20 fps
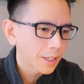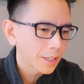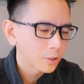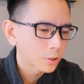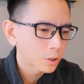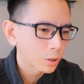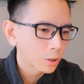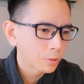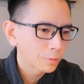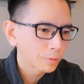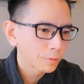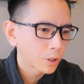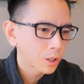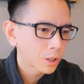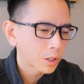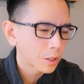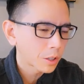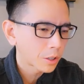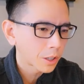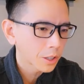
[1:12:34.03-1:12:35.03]
And so
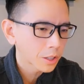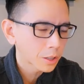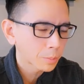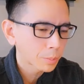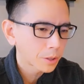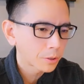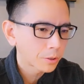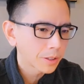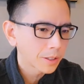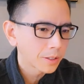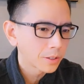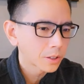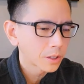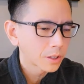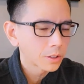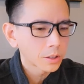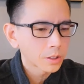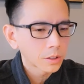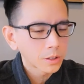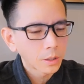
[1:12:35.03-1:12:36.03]
far, our
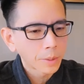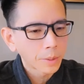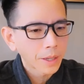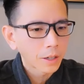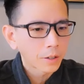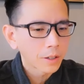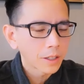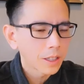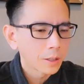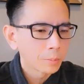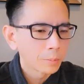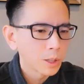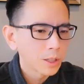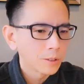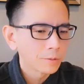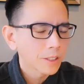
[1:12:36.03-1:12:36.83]
experience is about